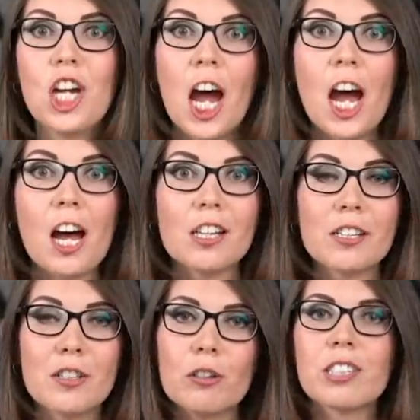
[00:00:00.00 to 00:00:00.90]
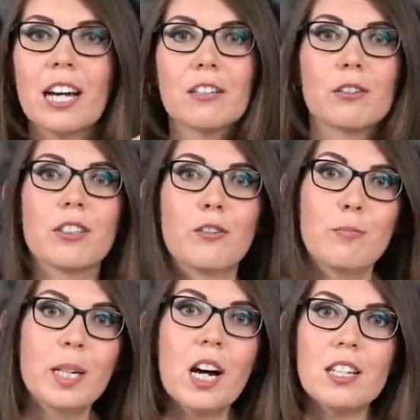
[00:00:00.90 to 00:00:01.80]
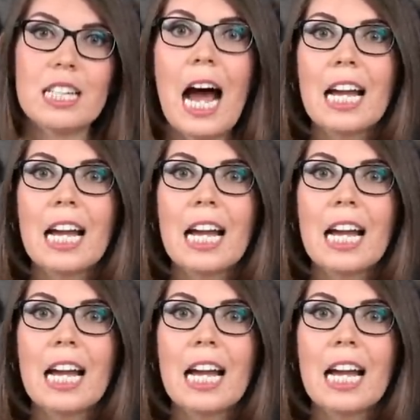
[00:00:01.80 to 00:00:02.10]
Just don't cut yourself, because